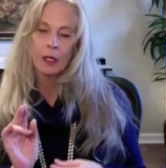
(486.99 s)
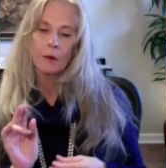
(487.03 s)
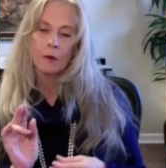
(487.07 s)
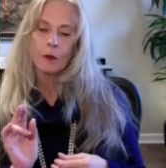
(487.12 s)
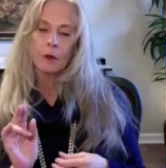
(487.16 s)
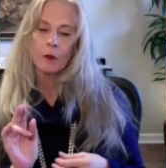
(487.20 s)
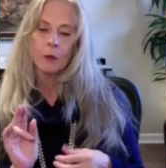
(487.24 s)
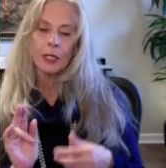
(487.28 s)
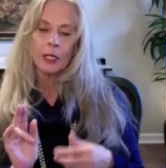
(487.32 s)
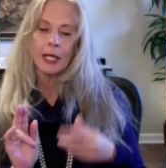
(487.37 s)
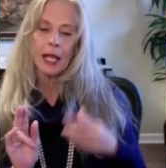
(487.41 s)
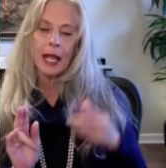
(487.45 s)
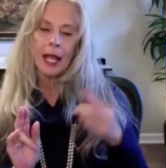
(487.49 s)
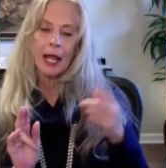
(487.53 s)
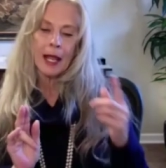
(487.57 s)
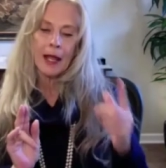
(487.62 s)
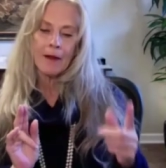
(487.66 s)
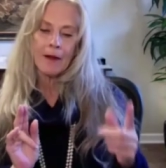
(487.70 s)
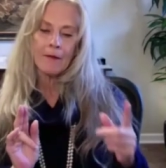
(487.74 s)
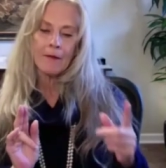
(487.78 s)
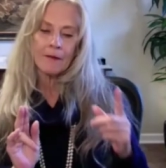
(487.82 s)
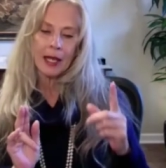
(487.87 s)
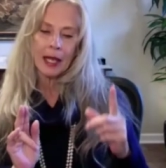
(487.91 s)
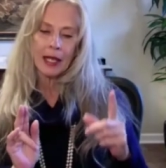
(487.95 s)
When we
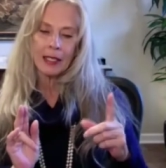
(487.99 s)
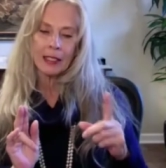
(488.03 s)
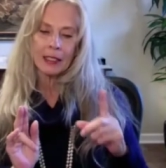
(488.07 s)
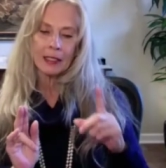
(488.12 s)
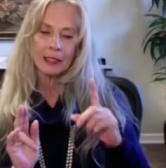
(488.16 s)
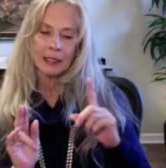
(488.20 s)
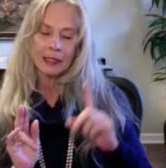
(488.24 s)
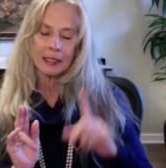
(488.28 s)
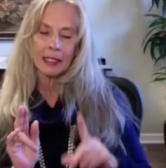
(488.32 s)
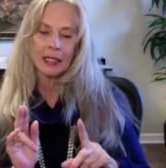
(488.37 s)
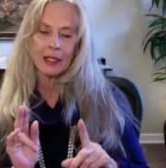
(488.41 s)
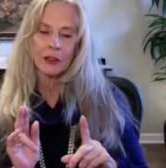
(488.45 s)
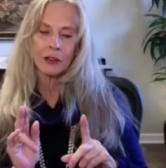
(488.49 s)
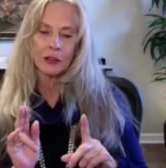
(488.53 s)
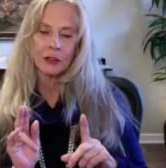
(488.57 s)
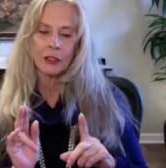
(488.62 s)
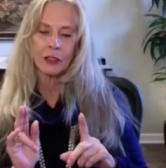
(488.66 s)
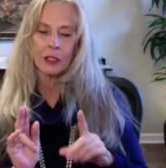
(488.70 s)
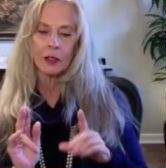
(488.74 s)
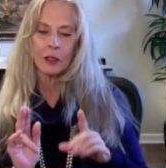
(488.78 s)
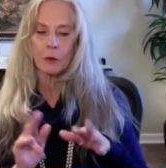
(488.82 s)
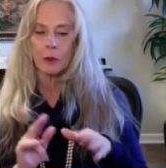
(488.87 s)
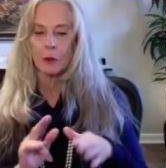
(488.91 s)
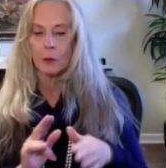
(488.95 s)
have that
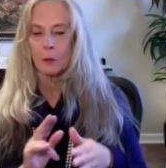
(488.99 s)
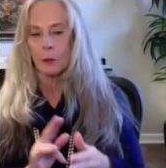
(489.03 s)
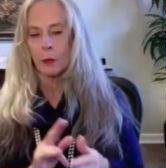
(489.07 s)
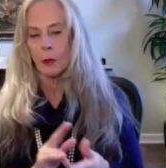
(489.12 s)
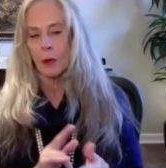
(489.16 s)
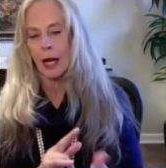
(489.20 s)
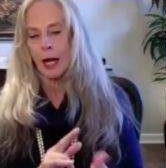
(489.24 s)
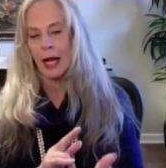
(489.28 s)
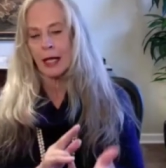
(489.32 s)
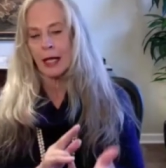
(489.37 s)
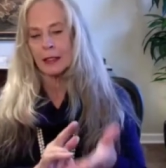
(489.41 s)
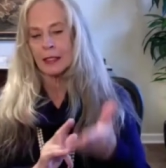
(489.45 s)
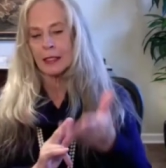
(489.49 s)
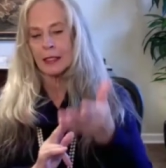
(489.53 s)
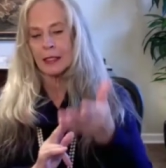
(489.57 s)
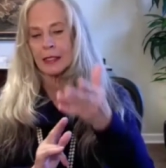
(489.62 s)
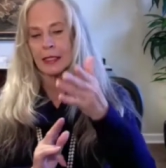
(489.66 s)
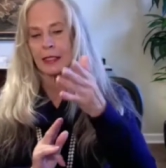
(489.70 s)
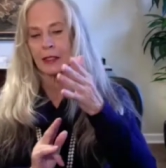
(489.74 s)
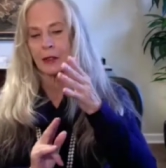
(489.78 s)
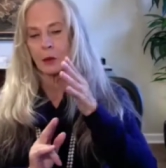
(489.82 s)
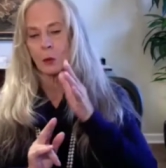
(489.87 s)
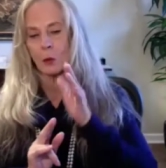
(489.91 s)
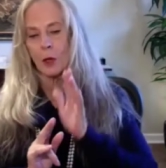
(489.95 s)
intention and we're
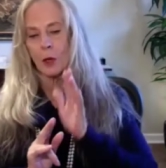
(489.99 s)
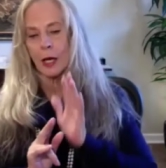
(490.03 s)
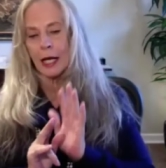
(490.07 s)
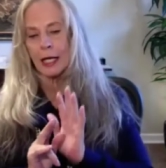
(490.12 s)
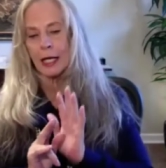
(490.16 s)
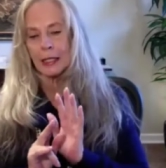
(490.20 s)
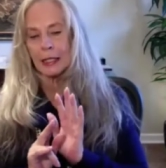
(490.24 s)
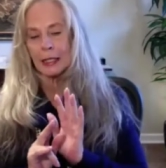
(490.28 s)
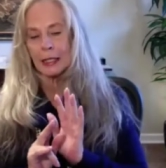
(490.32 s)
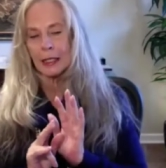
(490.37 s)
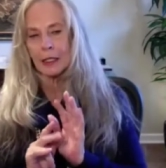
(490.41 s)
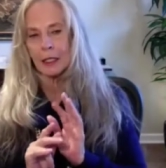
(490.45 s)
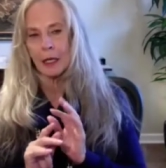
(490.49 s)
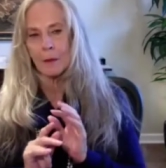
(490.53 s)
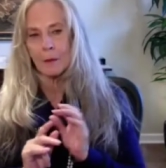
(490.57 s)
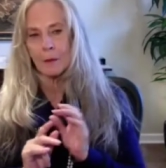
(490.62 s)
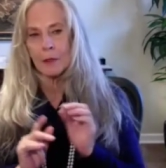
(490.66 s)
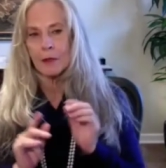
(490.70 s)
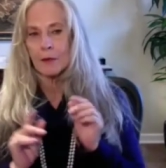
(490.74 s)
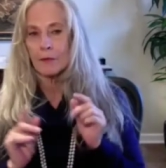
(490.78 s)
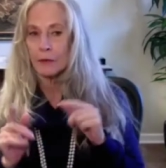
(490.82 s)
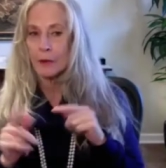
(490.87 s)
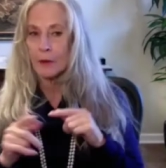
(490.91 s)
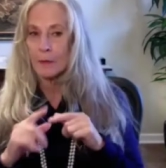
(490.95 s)
practicing and writing
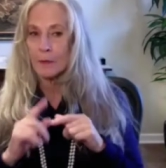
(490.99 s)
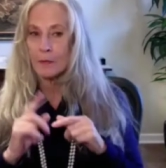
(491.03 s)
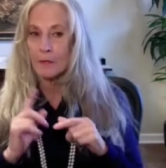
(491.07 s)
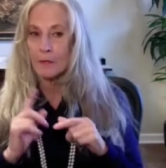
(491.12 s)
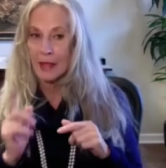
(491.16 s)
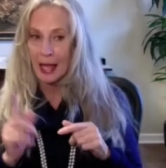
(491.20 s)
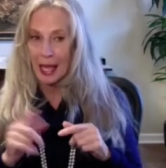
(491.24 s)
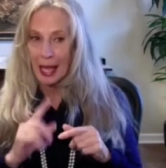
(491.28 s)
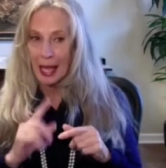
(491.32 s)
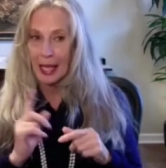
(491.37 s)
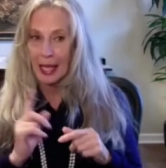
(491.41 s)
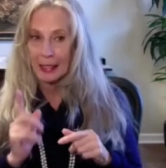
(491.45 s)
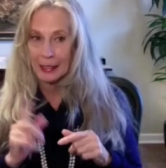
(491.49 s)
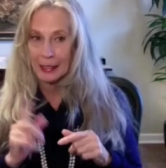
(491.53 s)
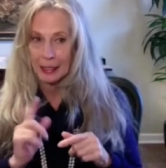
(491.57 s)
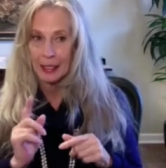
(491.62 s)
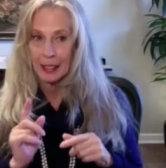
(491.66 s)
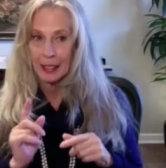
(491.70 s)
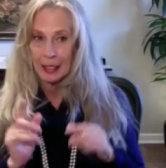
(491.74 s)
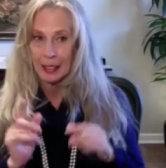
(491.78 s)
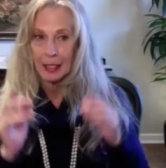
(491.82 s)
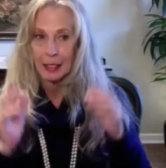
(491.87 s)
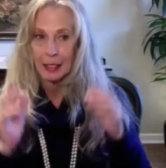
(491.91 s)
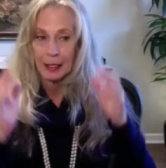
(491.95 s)
coming from that
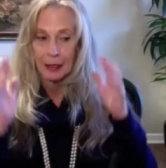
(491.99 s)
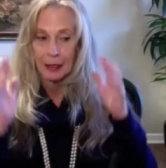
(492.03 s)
